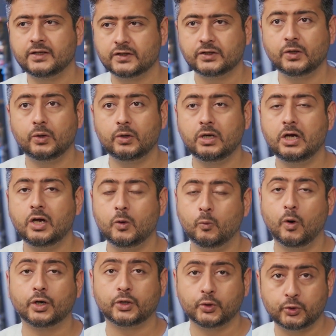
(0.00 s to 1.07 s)
So
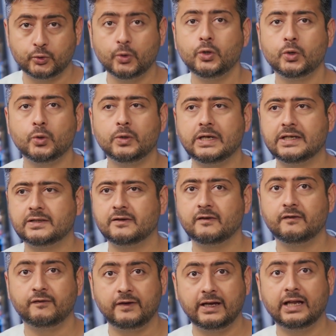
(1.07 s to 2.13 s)
what you should do is
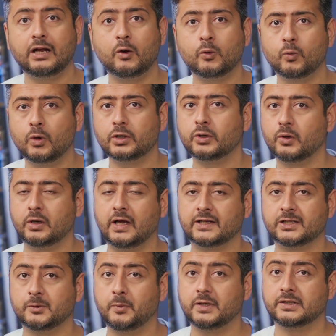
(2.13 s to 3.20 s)
figure out what your
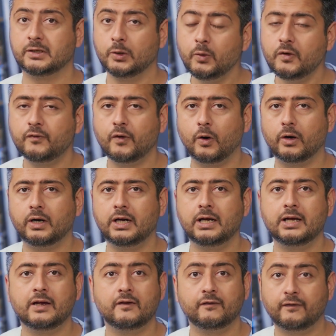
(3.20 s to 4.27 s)
customers look for,
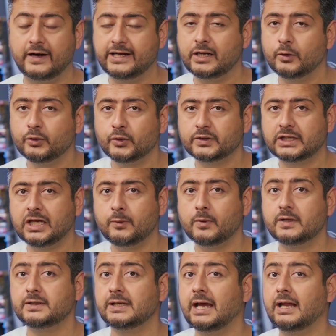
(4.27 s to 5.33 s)
find out those
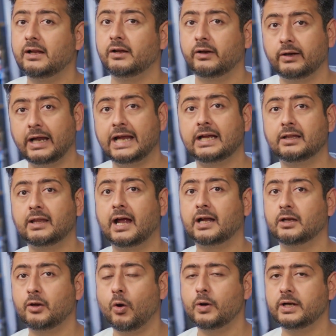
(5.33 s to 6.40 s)
keywords and write
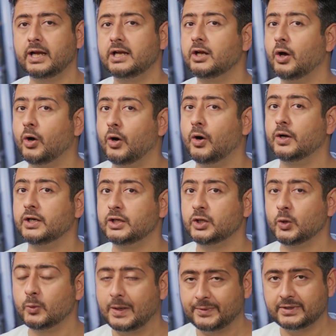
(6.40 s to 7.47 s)
that content on
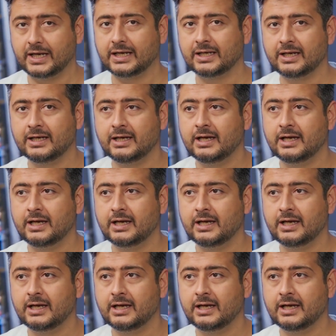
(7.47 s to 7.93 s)
your website.